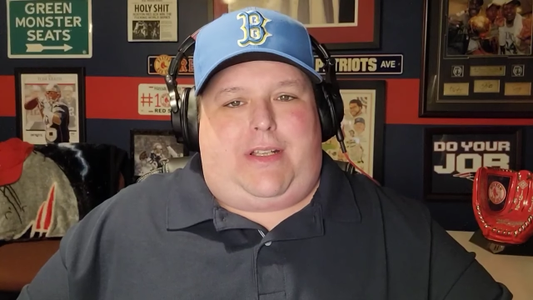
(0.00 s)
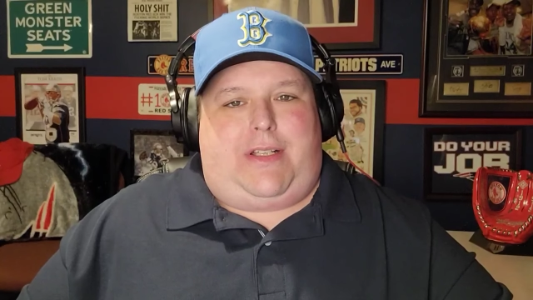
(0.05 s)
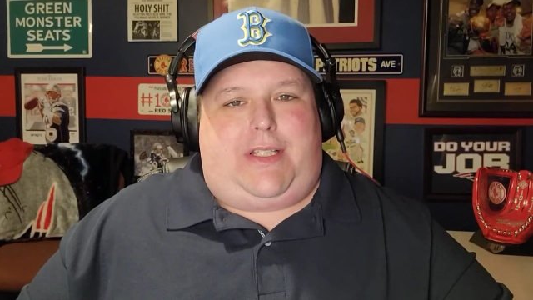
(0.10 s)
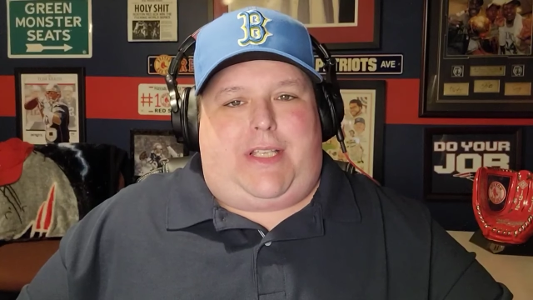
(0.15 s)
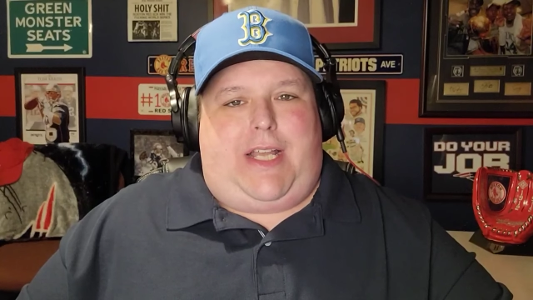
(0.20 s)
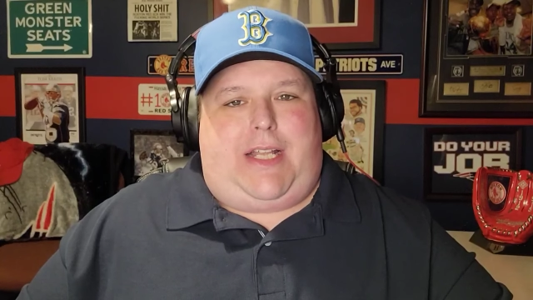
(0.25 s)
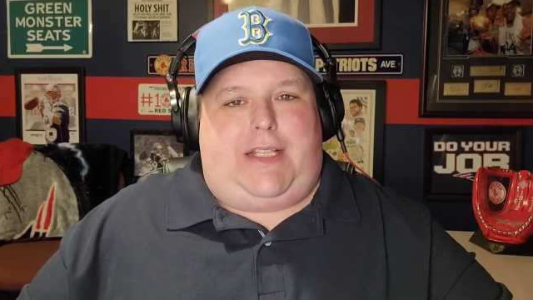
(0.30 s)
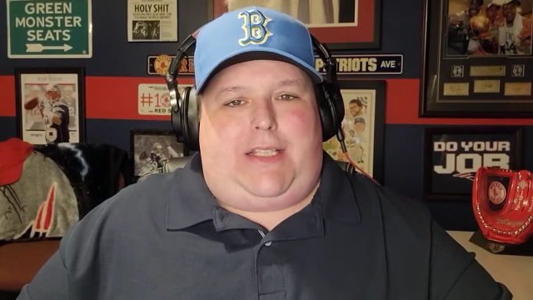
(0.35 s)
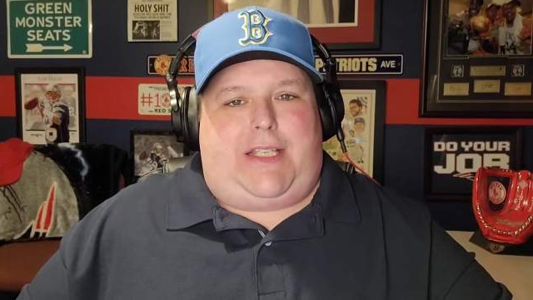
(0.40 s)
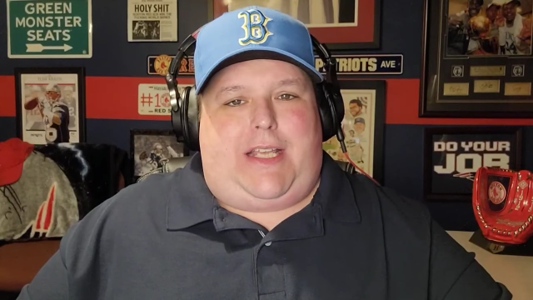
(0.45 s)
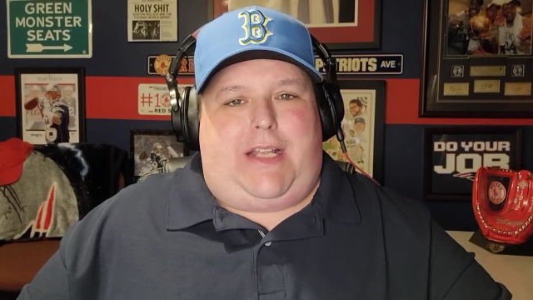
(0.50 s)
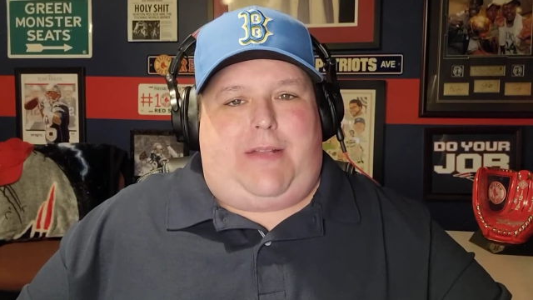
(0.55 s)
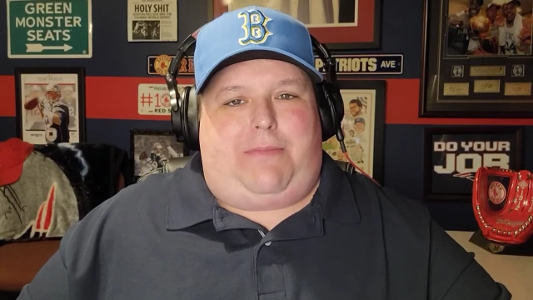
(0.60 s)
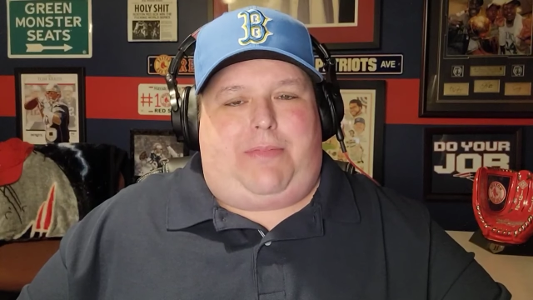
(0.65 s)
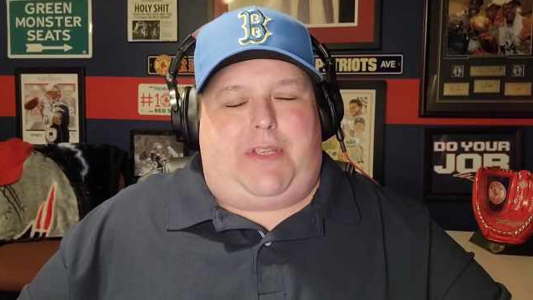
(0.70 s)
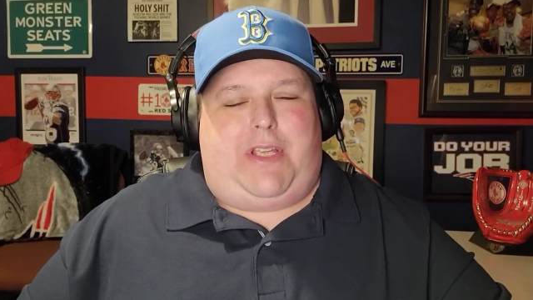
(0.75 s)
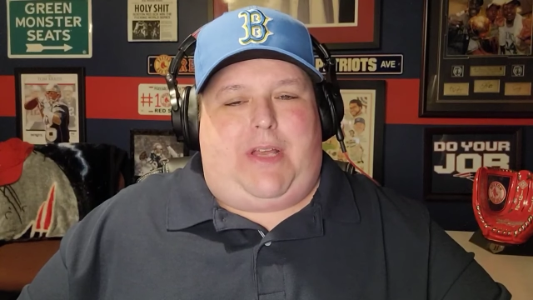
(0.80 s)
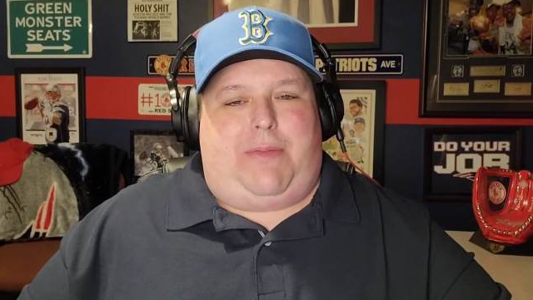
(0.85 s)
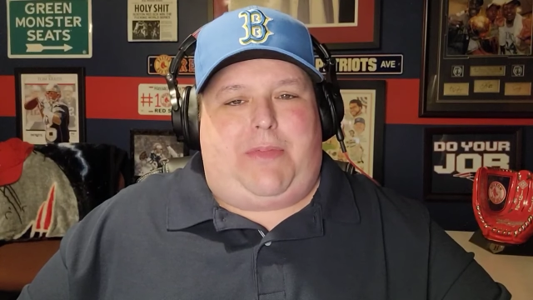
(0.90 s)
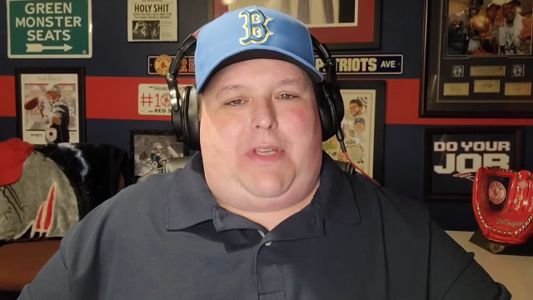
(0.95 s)
10:10
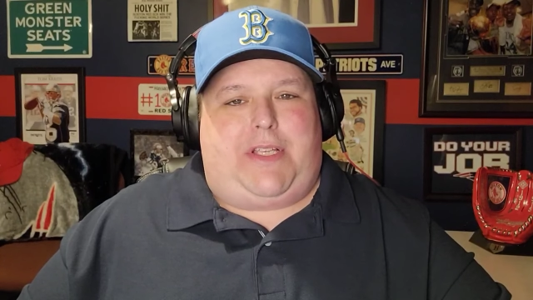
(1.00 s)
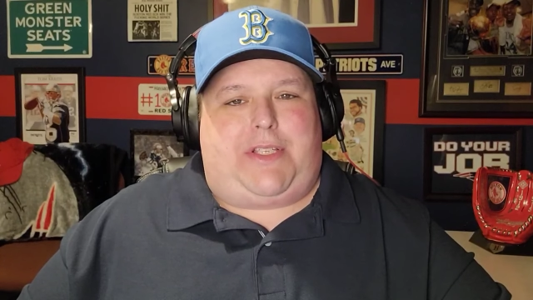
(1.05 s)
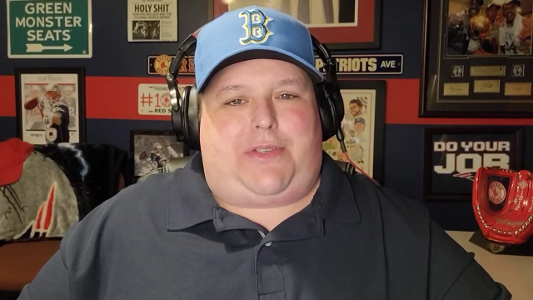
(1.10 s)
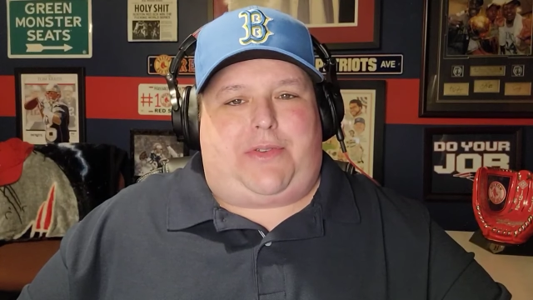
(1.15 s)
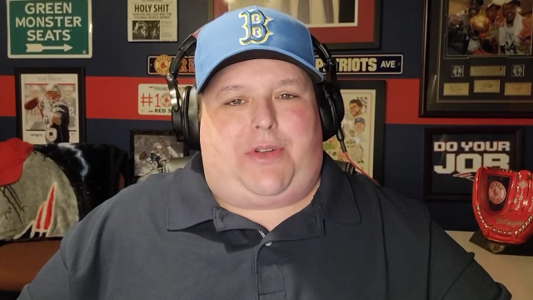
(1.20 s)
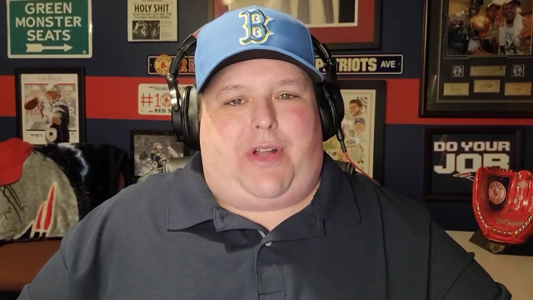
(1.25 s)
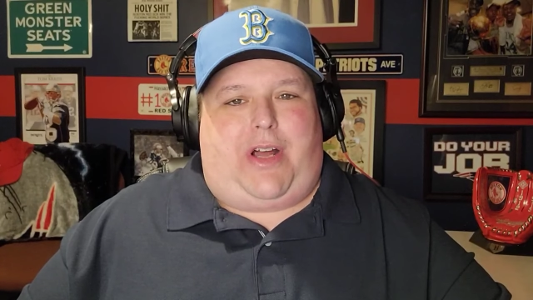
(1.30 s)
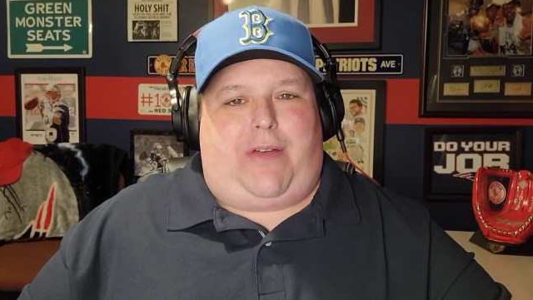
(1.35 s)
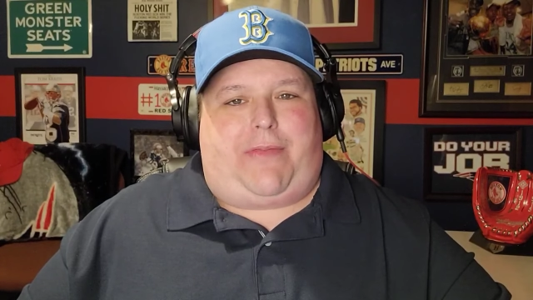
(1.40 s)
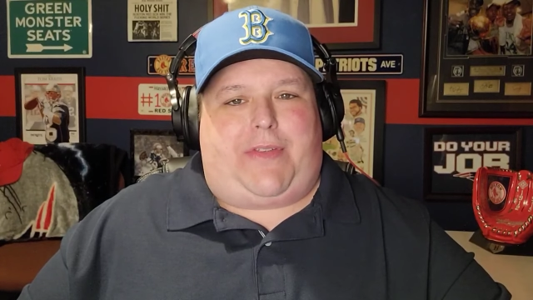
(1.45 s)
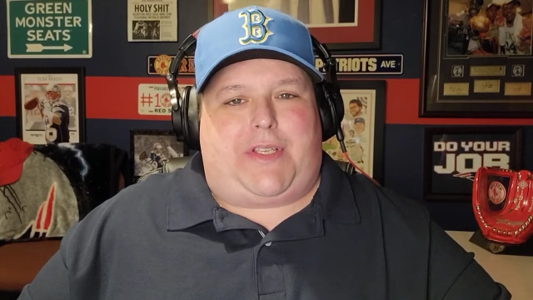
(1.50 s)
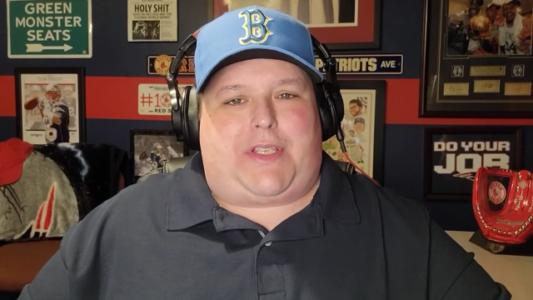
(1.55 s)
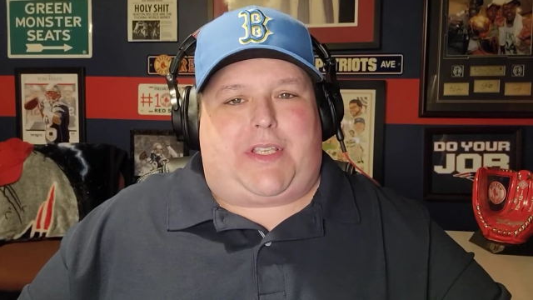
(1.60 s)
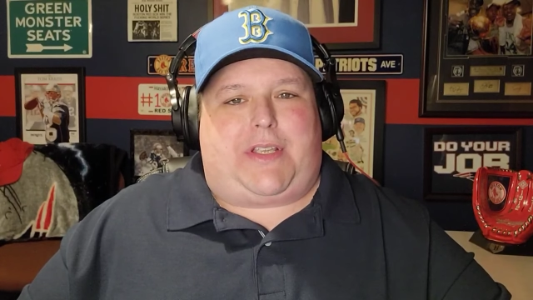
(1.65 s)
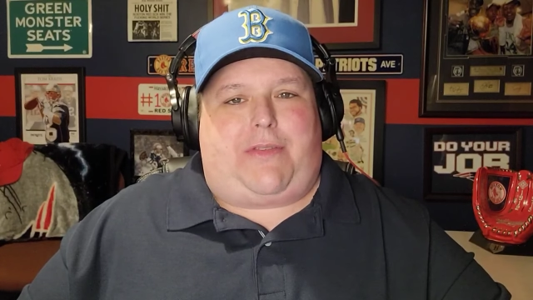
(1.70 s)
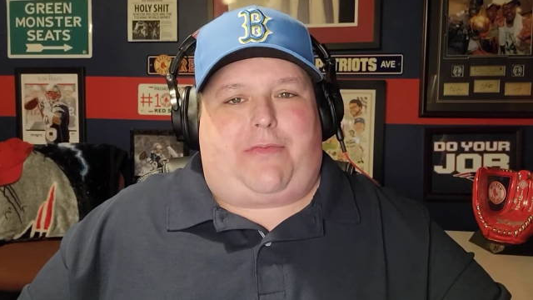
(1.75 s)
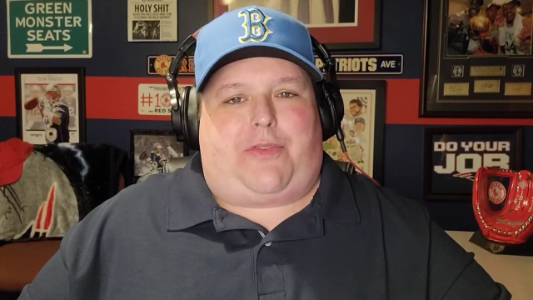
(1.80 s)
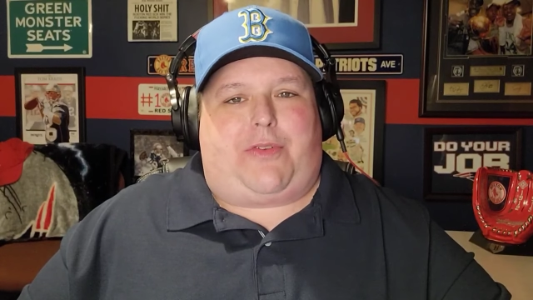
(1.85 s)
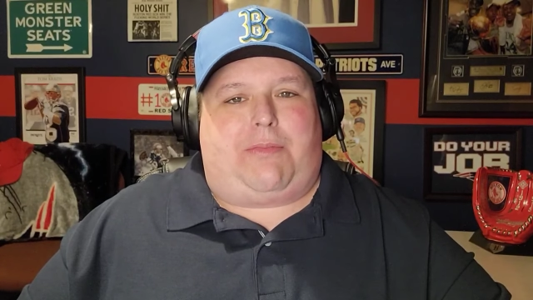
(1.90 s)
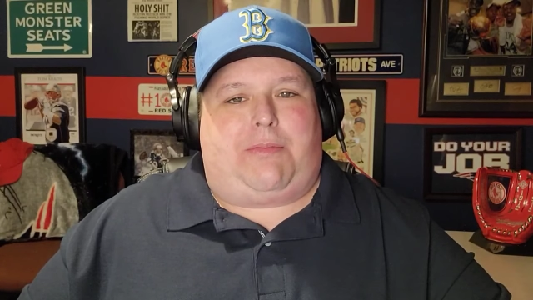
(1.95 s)
p.m. Eastern,
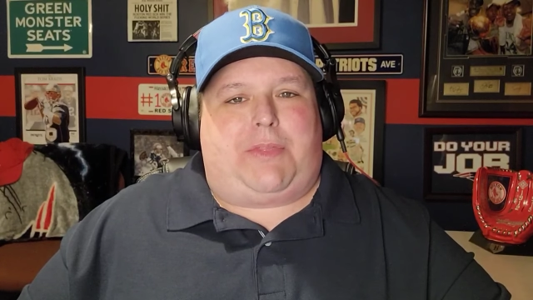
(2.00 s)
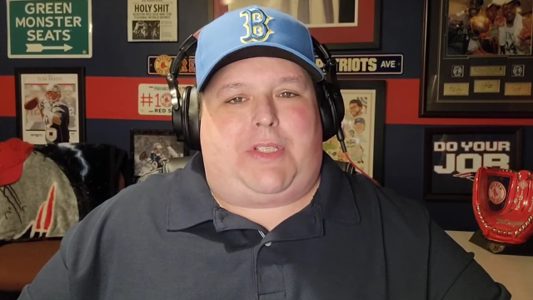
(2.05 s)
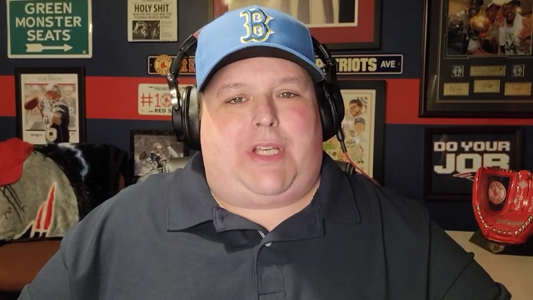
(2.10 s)
obviously from